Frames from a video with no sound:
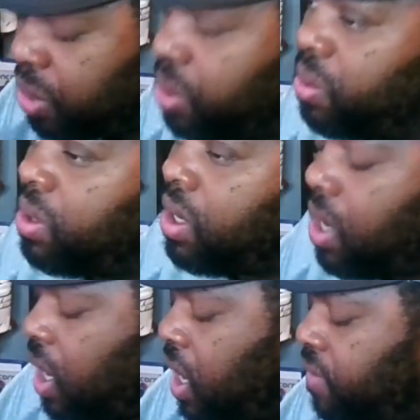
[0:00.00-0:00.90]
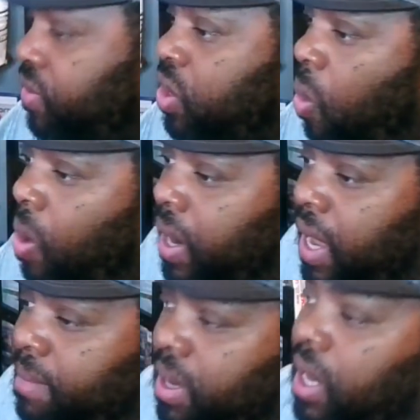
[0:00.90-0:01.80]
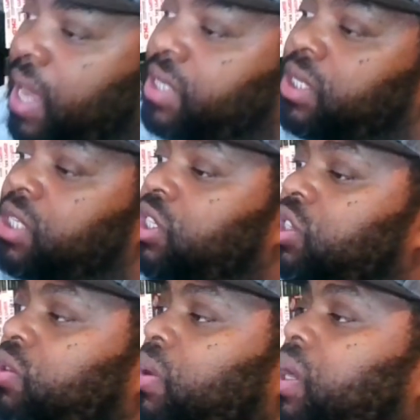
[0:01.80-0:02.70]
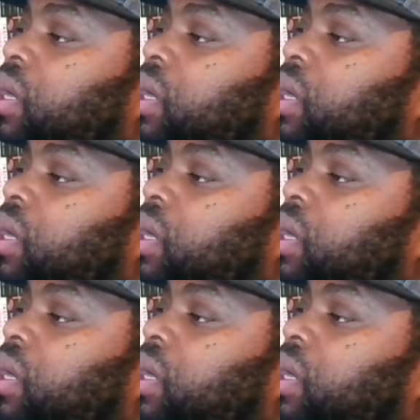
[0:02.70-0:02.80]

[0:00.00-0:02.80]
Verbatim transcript: do if your gaming collection is destroyed?